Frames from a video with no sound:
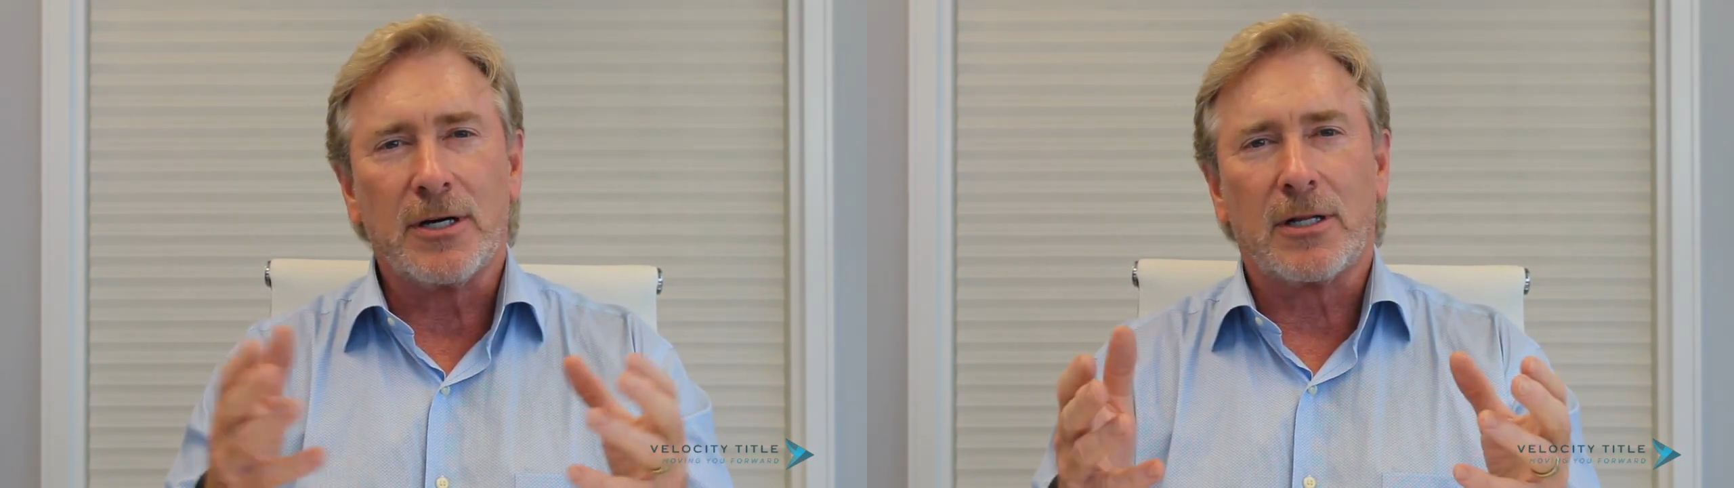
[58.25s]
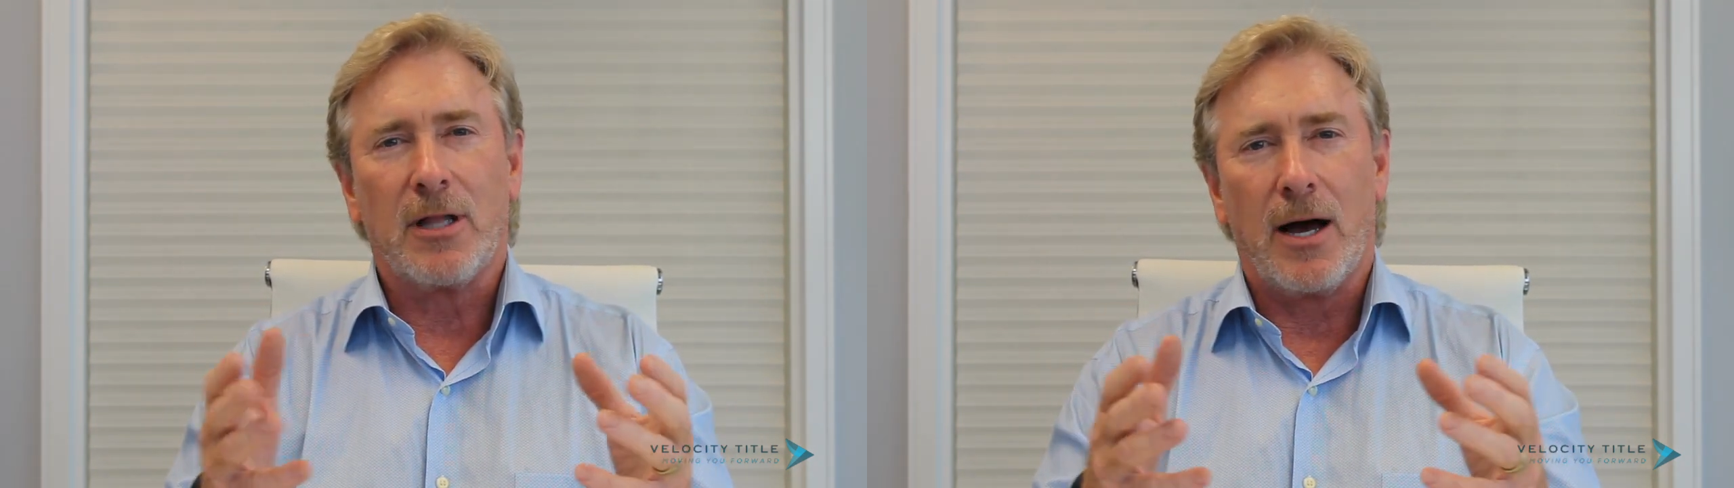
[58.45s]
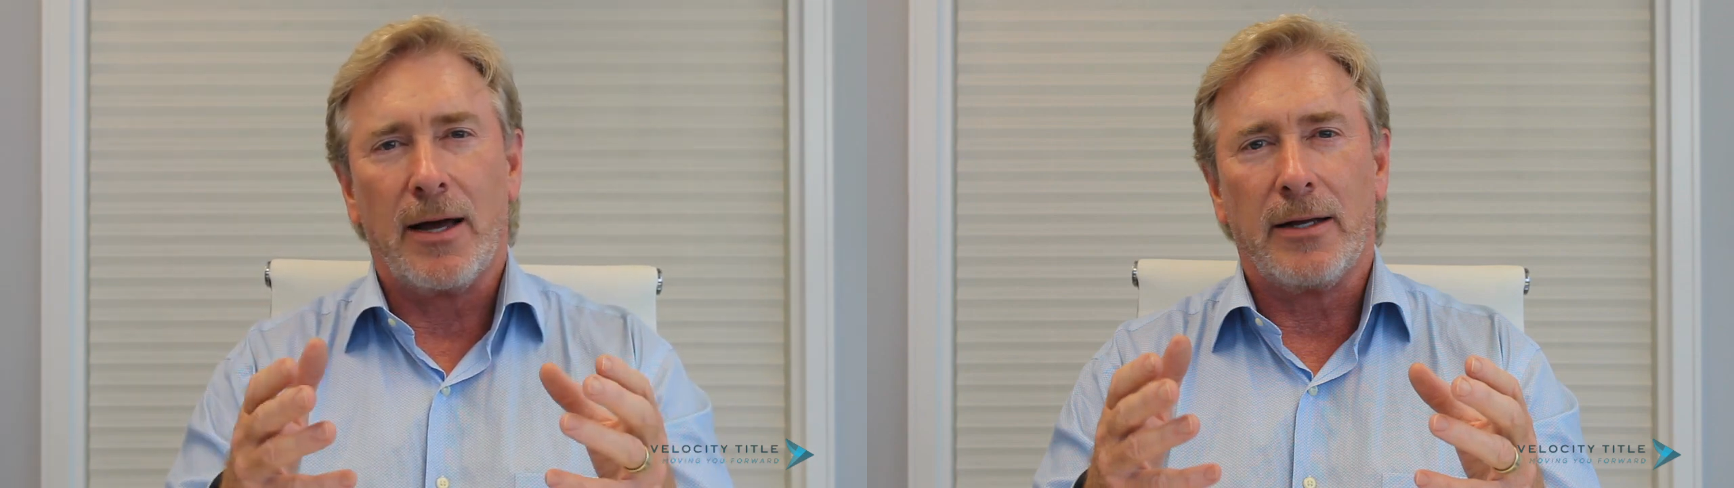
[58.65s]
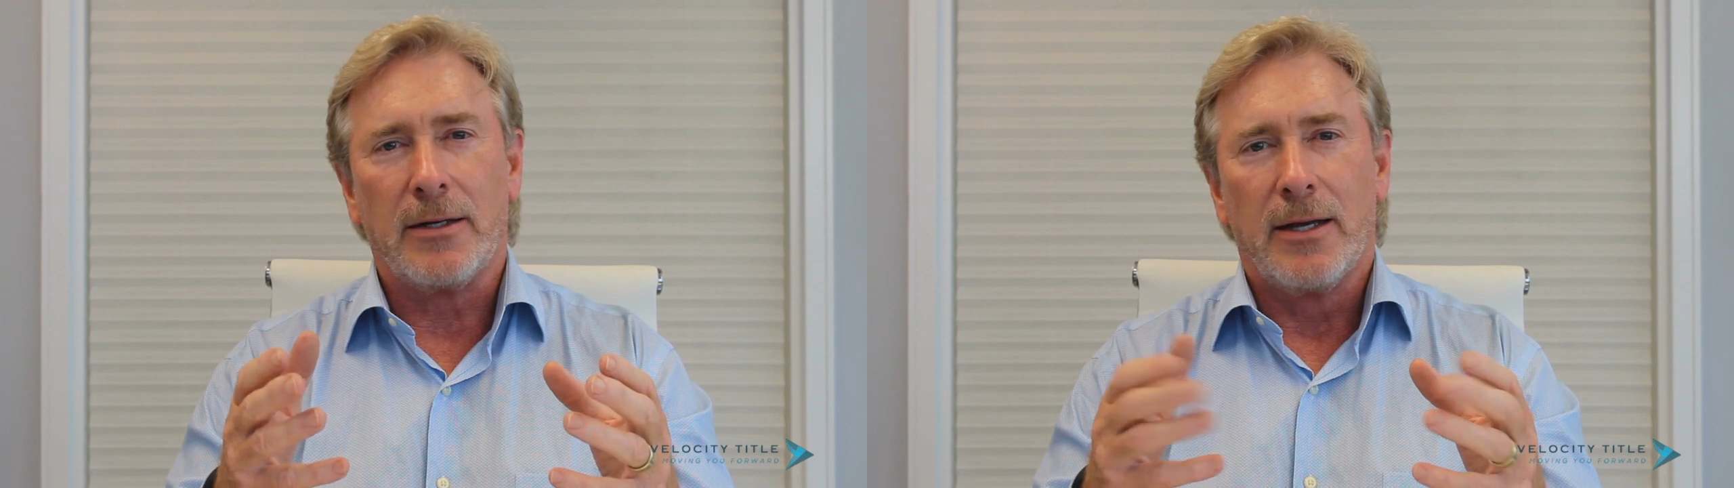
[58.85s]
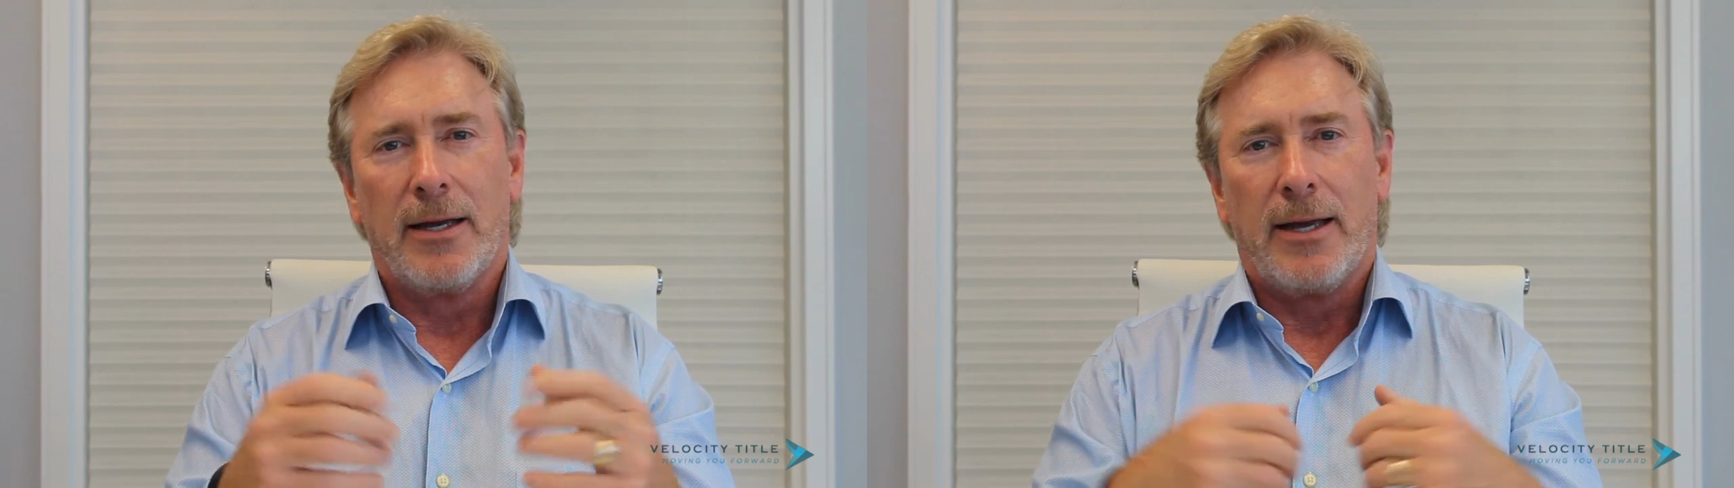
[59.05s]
a client